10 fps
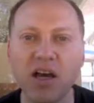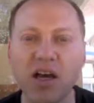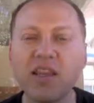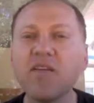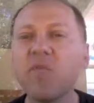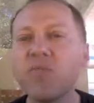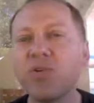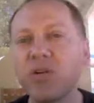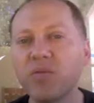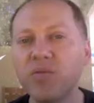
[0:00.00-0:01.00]
Another
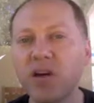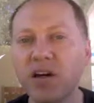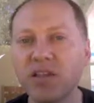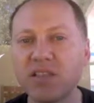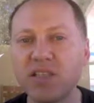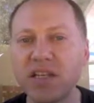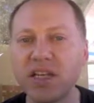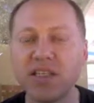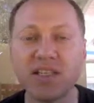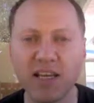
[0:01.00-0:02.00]
important part
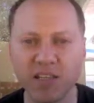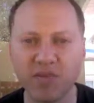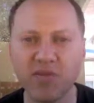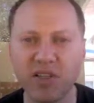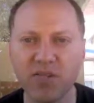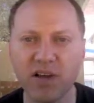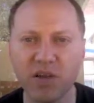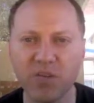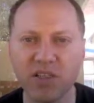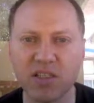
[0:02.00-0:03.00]
is test-driven
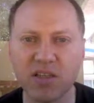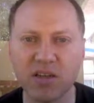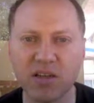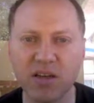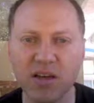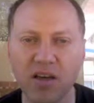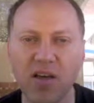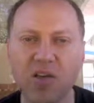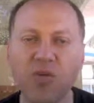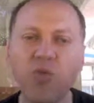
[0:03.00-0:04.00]
development.
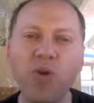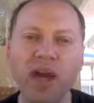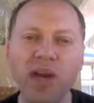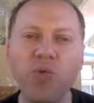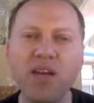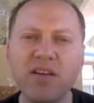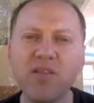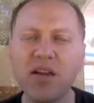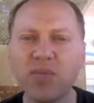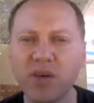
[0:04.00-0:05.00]
The way we
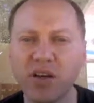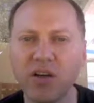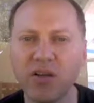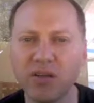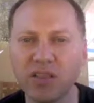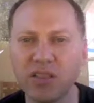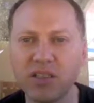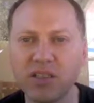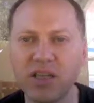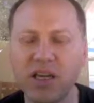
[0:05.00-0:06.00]
develop code
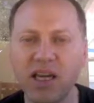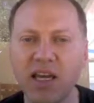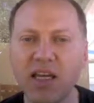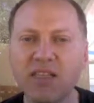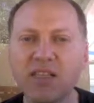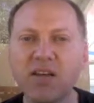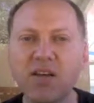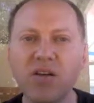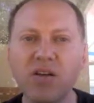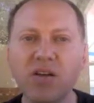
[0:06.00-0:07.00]
is that
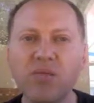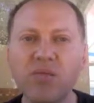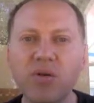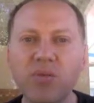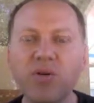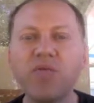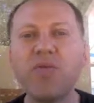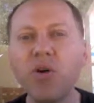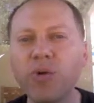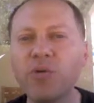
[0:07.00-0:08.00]

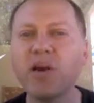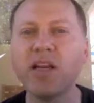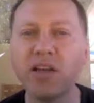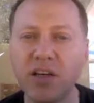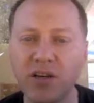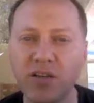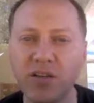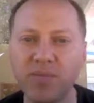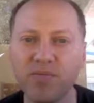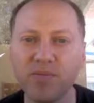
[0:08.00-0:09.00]
before we write code,
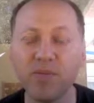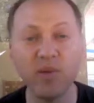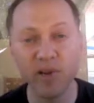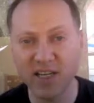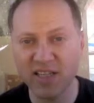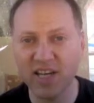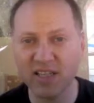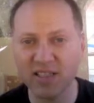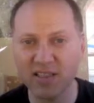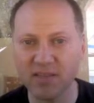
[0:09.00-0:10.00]
we write a
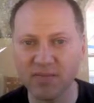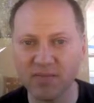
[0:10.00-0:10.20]
test.